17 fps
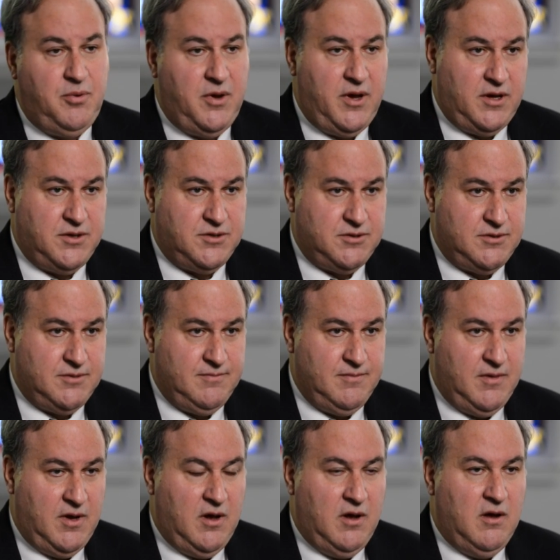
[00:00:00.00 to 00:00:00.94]
past
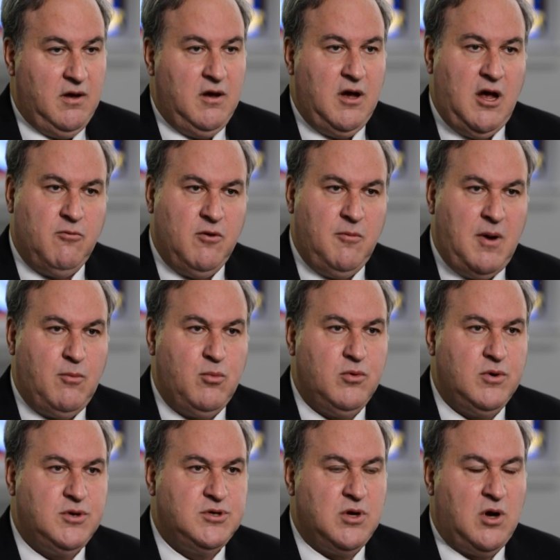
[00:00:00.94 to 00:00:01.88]
and
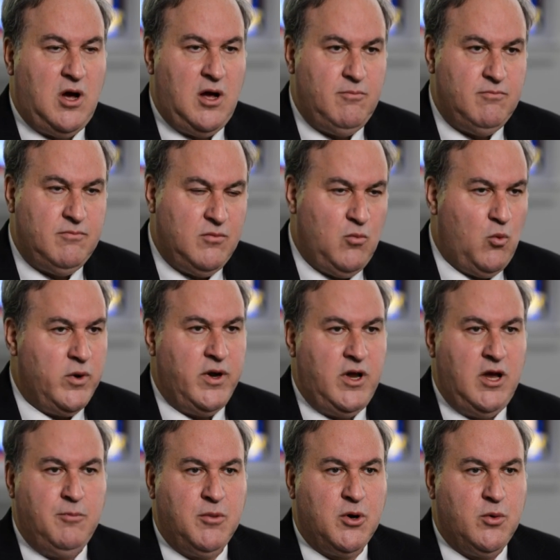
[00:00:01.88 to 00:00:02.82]
remember a time when an
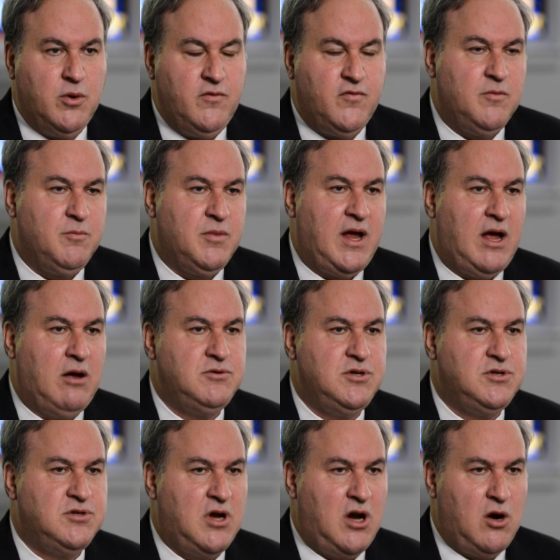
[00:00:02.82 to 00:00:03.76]
immigrant from
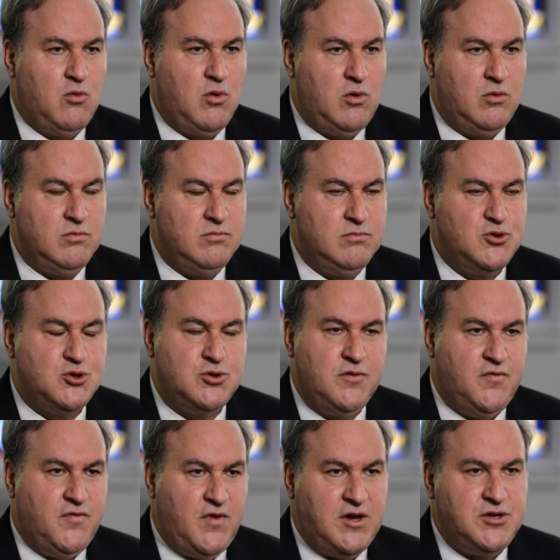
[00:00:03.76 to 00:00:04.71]
County Tyrone
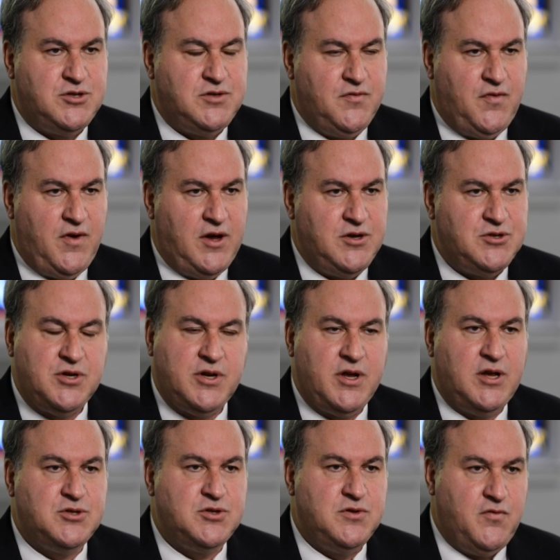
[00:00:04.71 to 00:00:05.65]
stood face to face
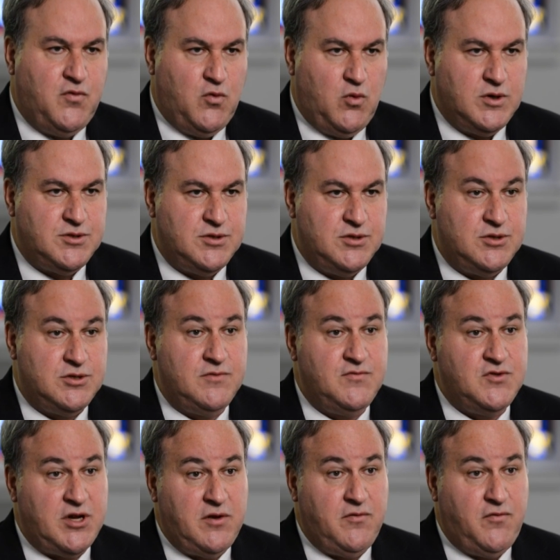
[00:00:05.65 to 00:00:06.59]
against the forces of
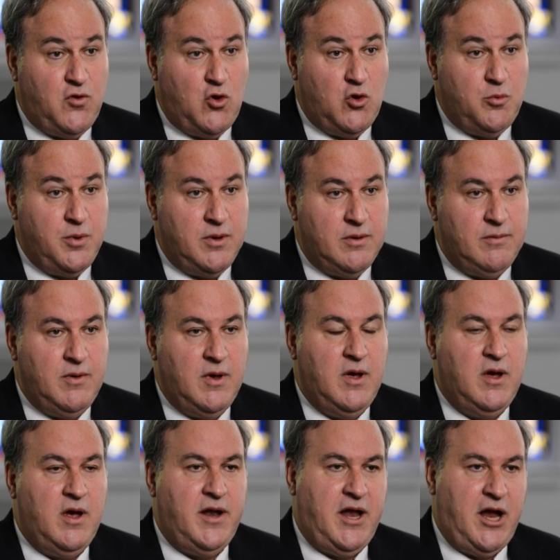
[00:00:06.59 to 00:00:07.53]
xenophobia
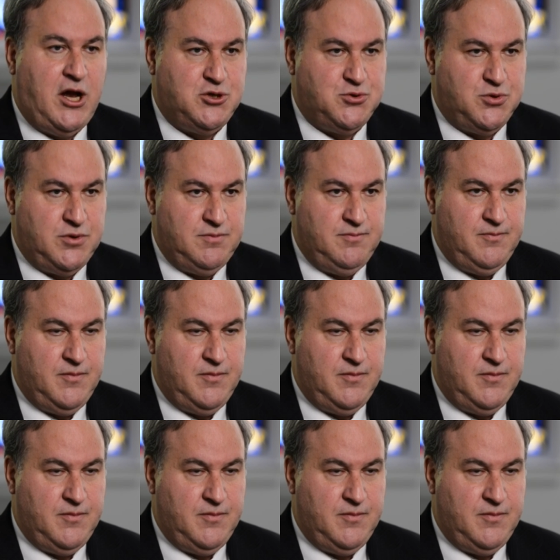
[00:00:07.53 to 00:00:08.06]
and hatred.